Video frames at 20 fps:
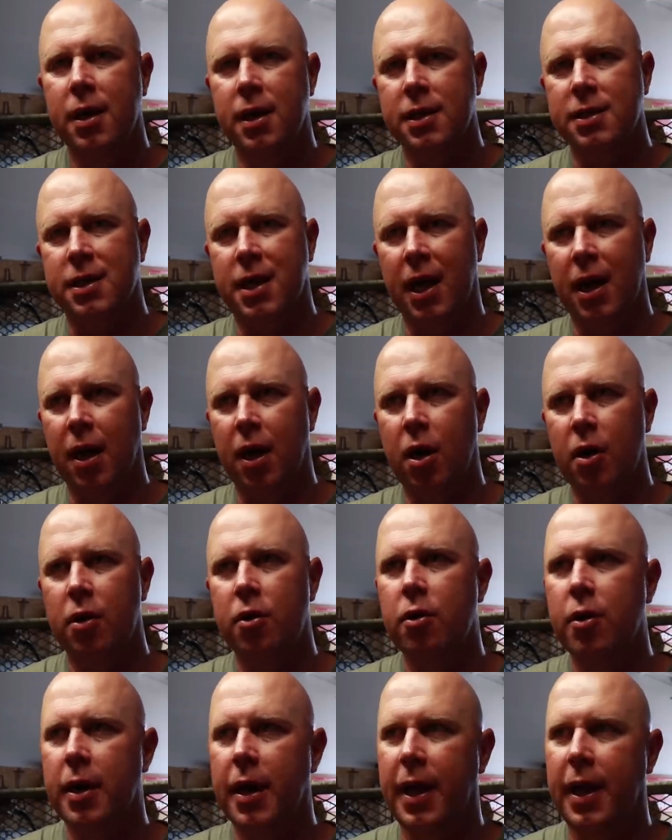It's got
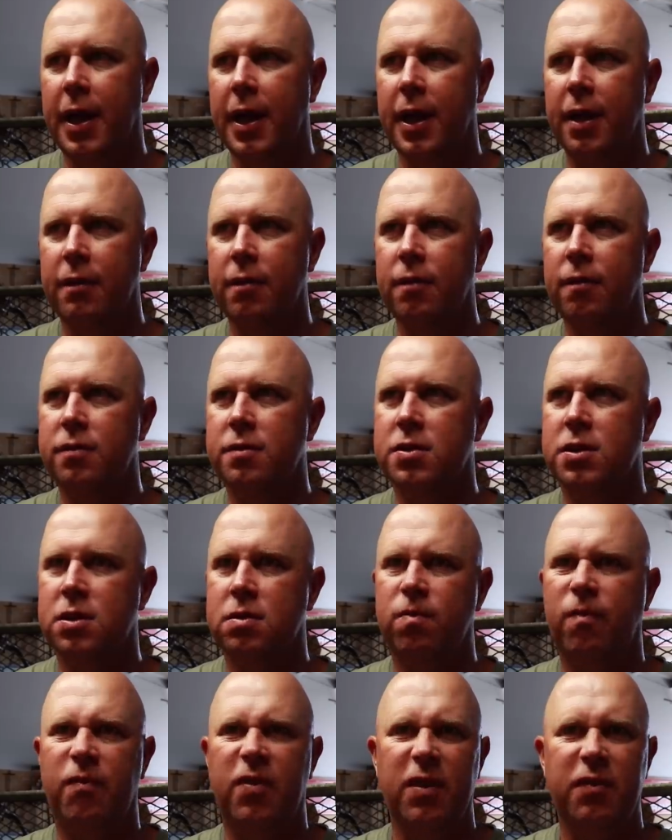
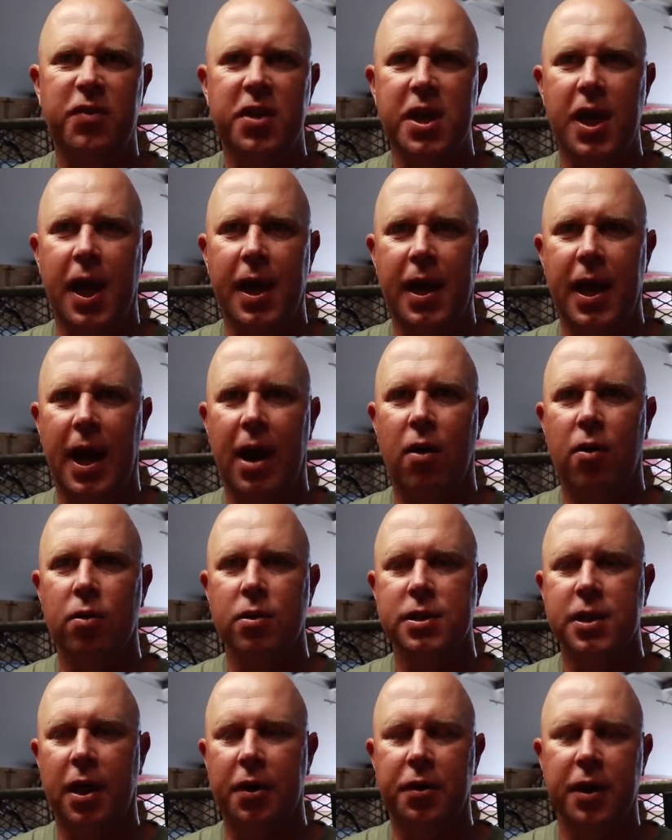158
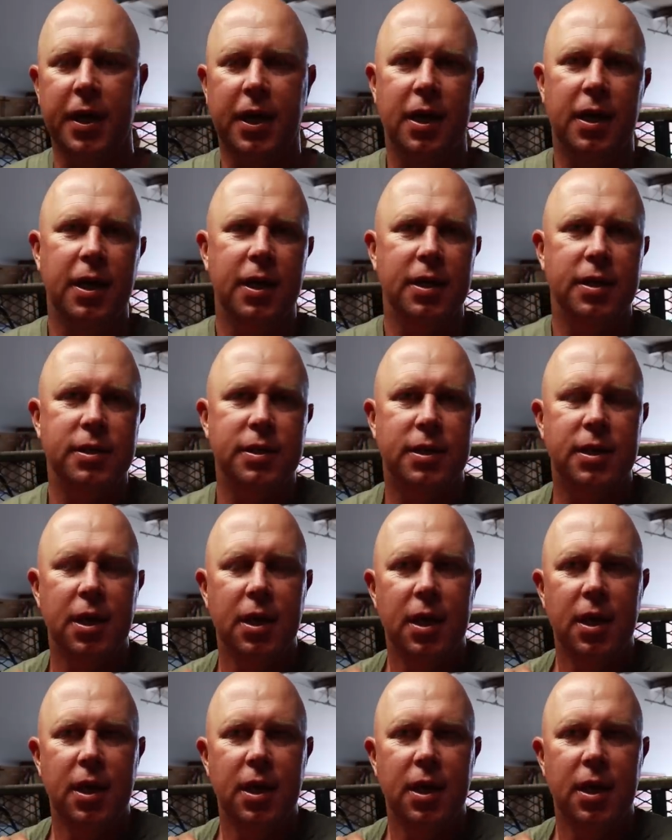hours, I think it is.